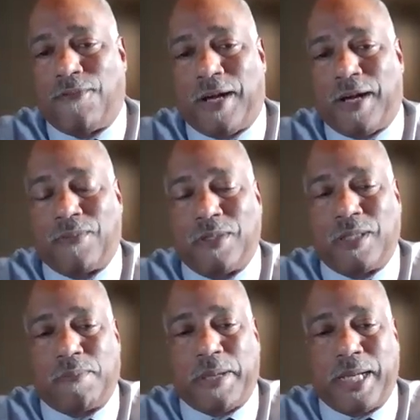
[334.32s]
following
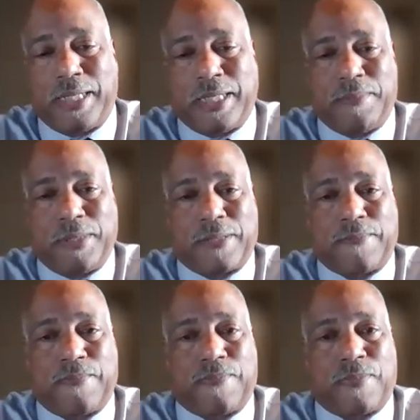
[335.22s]
the pandemic.
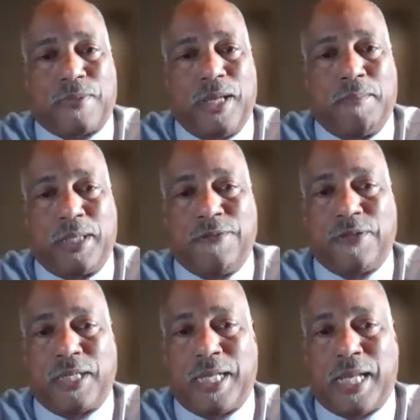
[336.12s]
And believe
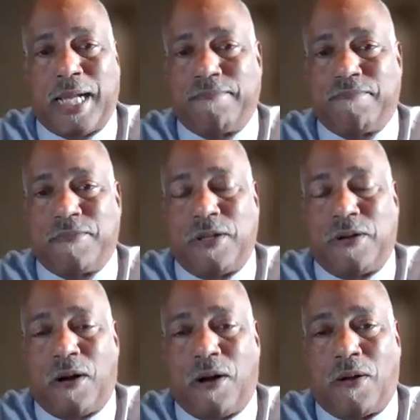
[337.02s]
it or not,
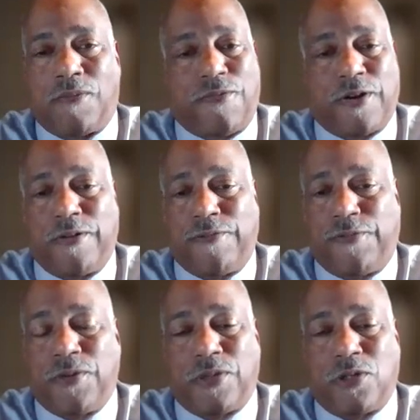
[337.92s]
very
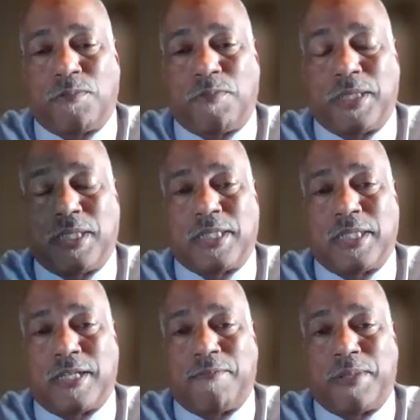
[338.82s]
few of those
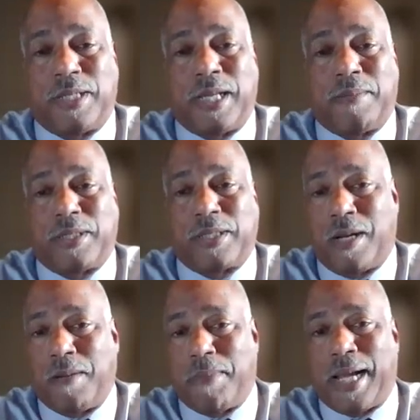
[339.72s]
businesses have been able to
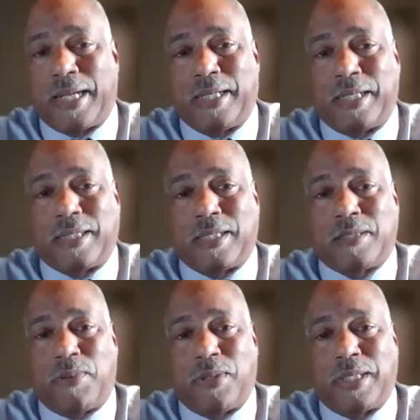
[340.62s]
come back at this
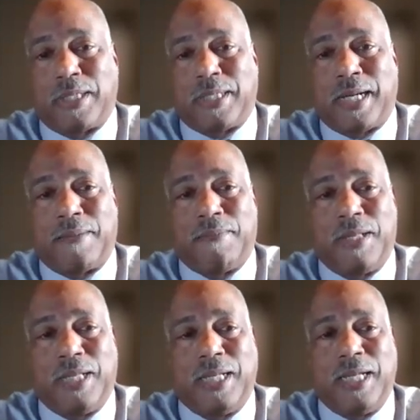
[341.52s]
point in time.
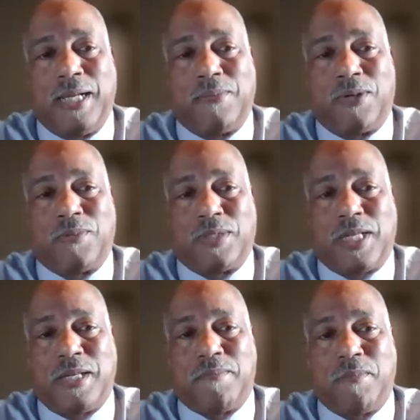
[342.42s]
And what was
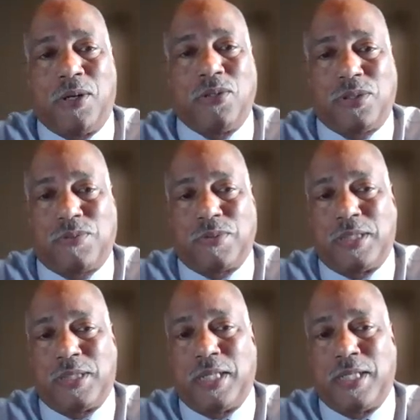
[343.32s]
hit most
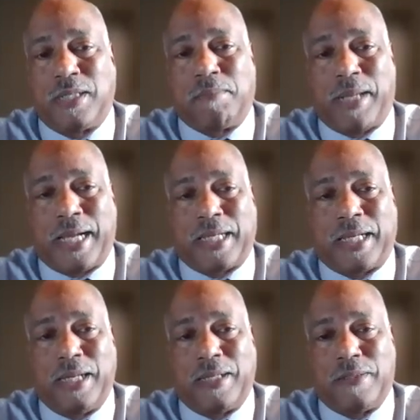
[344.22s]
was in the Black
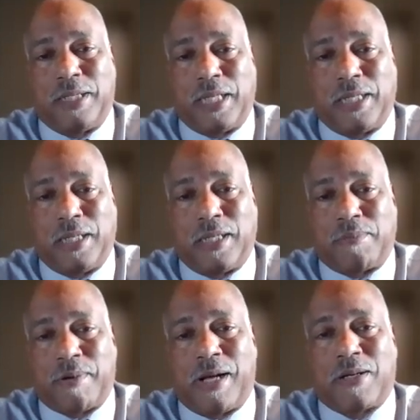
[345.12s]
and
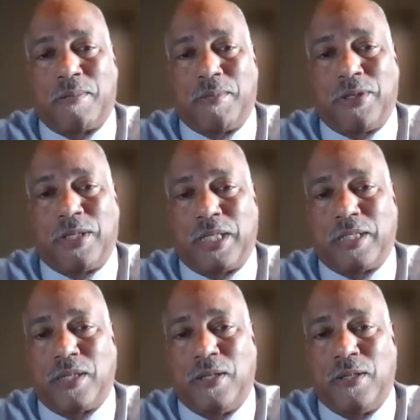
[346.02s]
brown communities.